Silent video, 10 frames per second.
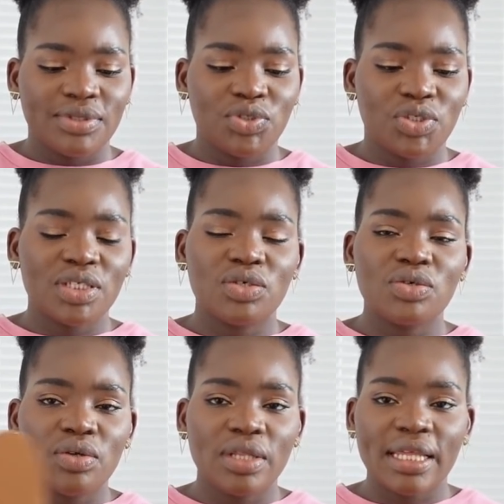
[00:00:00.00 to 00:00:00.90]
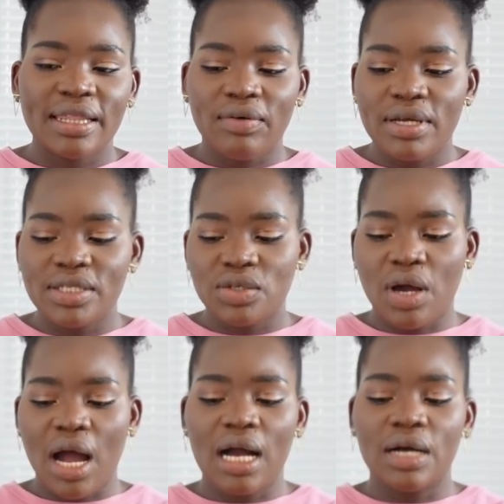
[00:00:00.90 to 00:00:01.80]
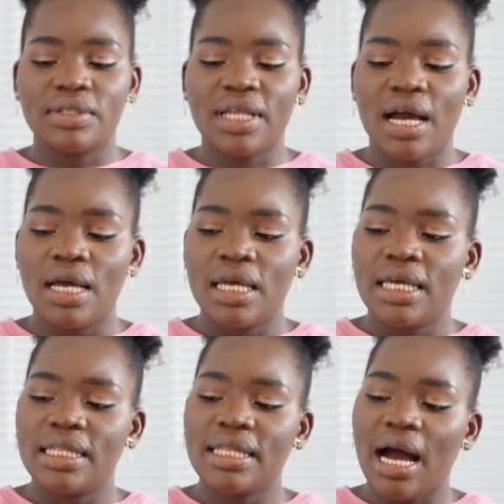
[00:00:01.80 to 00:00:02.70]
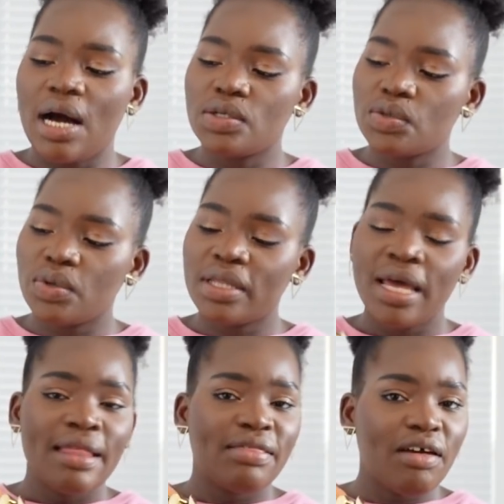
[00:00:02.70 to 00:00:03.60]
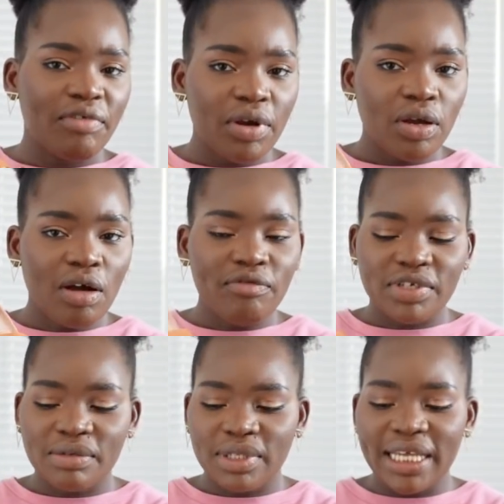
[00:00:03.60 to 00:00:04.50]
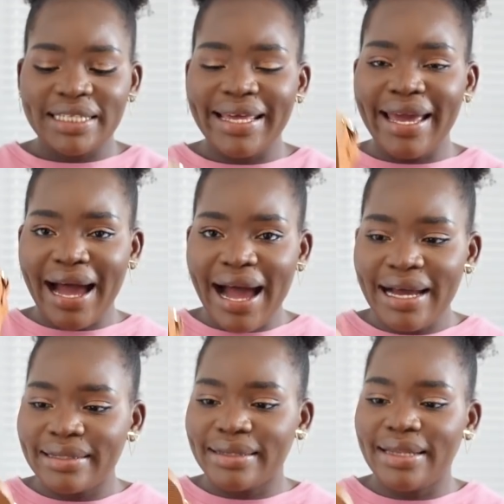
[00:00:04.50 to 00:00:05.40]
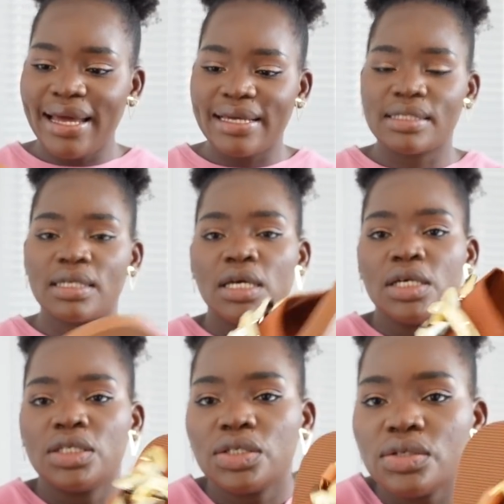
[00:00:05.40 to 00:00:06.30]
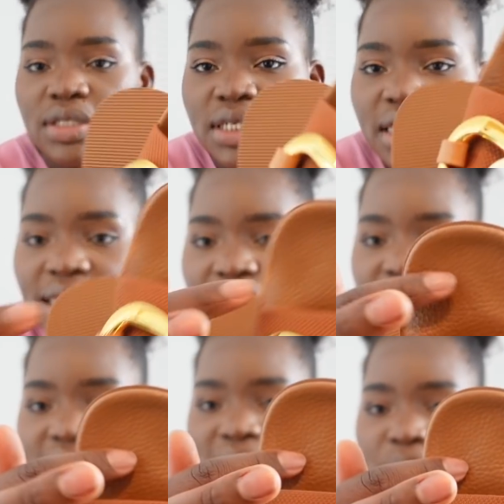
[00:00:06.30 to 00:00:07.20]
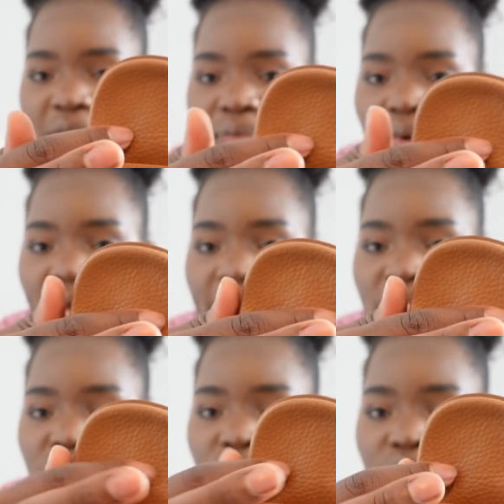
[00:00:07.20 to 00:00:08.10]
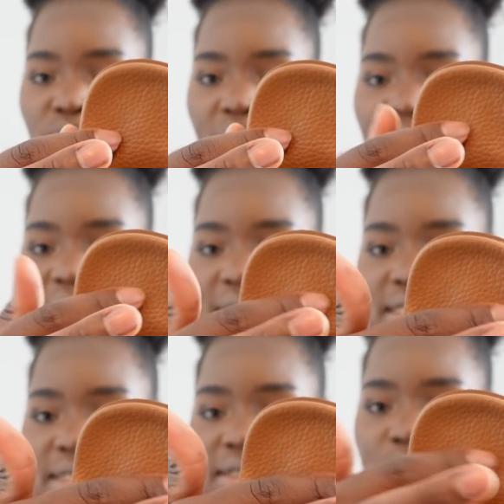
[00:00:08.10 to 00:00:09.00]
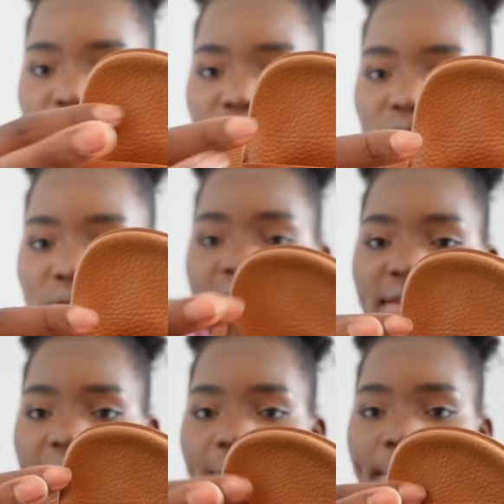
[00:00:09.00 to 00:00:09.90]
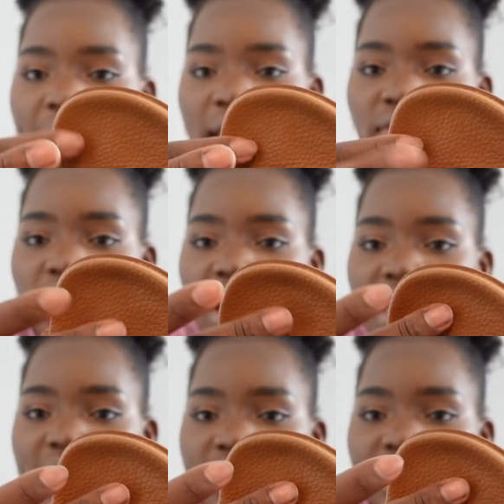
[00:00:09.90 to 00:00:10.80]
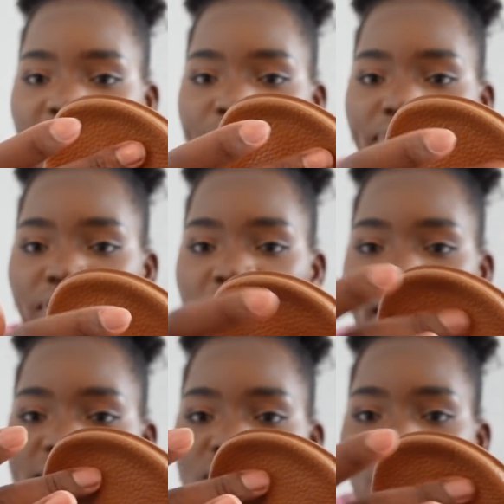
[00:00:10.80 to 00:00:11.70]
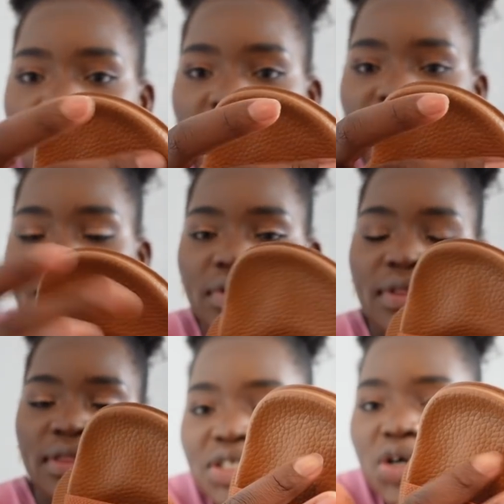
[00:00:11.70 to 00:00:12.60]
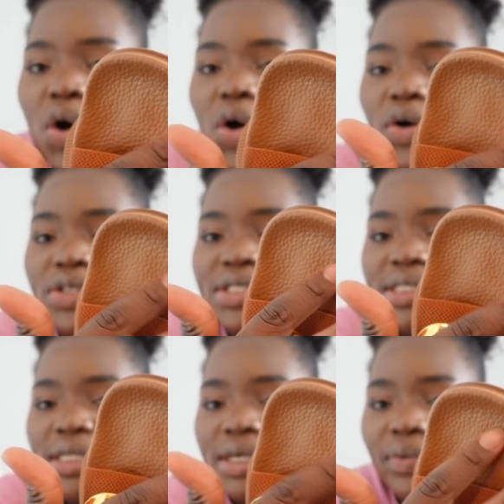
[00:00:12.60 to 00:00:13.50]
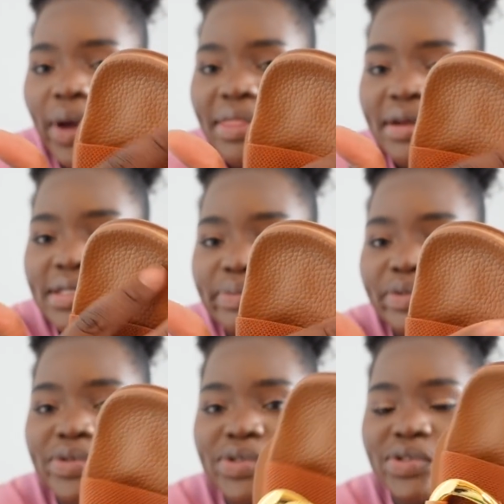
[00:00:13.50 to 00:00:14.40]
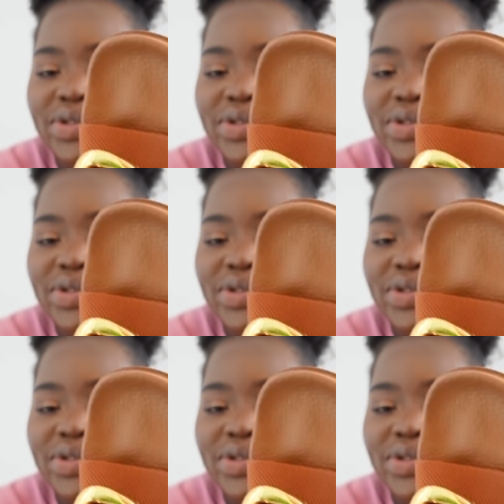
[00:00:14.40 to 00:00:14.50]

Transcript: just, you know, like the ones you hang out in the house with. They're very comfortable, like they hug the legs. Do you see like this part where it shows where the legs are supposed to go, the thumb area, and then the rest of toes where they're supposed to